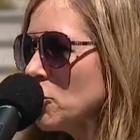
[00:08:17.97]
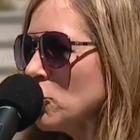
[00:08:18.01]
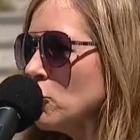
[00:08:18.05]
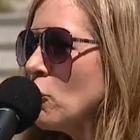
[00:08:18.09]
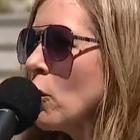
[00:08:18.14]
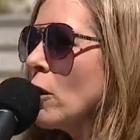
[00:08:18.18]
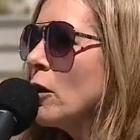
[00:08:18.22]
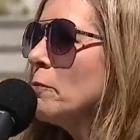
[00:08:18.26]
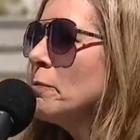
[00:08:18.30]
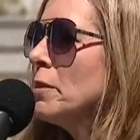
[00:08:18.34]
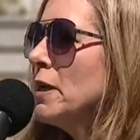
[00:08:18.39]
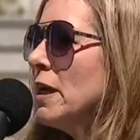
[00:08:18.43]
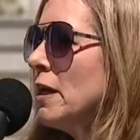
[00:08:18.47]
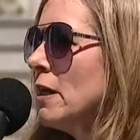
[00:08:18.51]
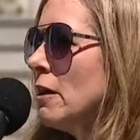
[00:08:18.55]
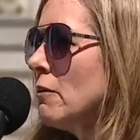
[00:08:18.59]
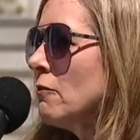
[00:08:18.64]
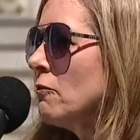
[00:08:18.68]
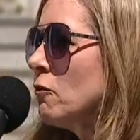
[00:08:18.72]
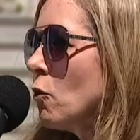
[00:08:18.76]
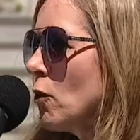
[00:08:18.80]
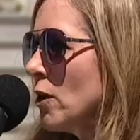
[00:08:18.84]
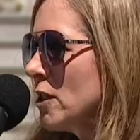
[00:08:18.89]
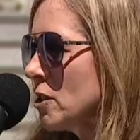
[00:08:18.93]
You are being a
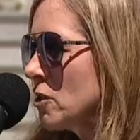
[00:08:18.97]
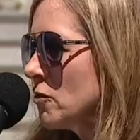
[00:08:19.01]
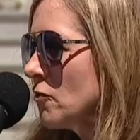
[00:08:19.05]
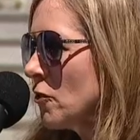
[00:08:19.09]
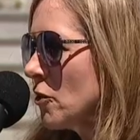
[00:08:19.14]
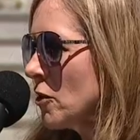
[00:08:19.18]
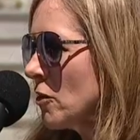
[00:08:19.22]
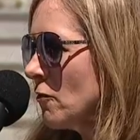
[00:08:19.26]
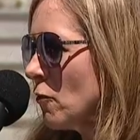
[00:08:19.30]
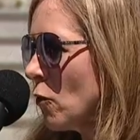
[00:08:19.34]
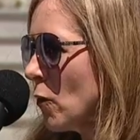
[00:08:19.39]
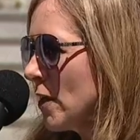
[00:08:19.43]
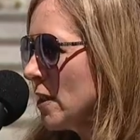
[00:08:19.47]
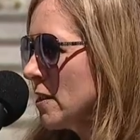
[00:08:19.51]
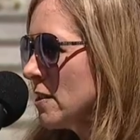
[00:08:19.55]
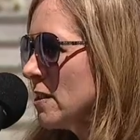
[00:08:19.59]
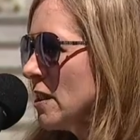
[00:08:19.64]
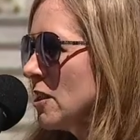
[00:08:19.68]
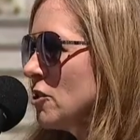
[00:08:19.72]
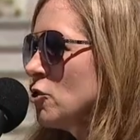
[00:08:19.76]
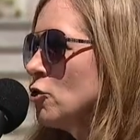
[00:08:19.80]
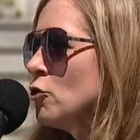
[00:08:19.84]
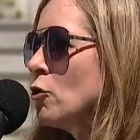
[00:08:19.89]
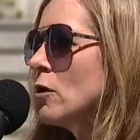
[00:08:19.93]
voice for the
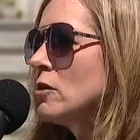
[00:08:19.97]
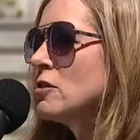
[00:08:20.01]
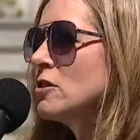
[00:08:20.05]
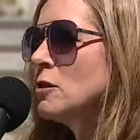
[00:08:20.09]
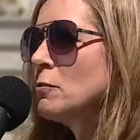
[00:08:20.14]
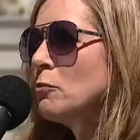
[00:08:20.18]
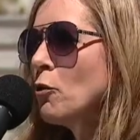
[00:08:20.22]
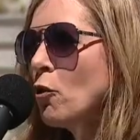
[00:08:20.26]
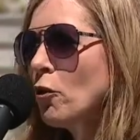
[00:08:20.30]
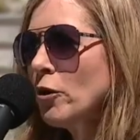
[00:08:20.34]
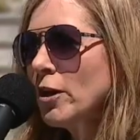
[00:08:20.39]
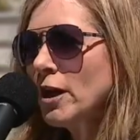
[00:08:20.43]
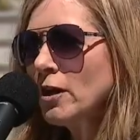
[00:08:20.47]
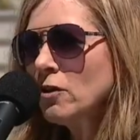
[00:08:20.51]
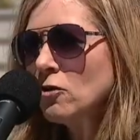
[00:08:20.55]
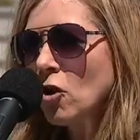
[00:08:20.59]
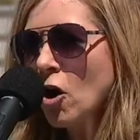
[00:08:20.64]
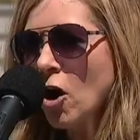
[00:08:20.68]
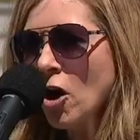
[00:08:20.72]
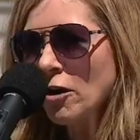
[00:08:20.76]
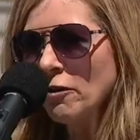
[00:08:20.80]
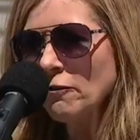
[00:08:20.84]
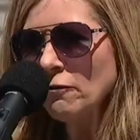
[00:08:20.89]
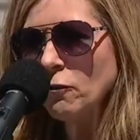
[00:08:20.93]
voiceless. You are supporting
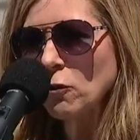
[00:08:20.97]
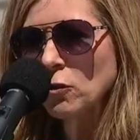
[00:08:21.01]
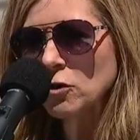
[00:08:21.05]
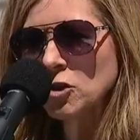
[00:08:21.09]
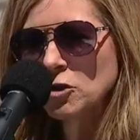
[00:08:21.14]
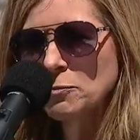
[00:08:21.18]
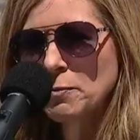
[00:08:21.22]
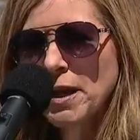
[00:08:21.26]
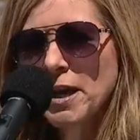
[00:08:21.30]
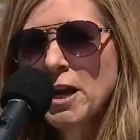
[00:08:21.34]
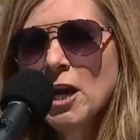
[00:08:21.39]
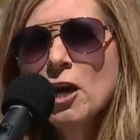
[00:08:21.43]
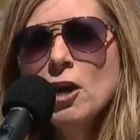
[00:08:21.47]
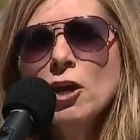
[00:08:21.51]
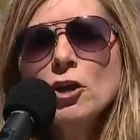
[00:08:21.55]
law enforcement.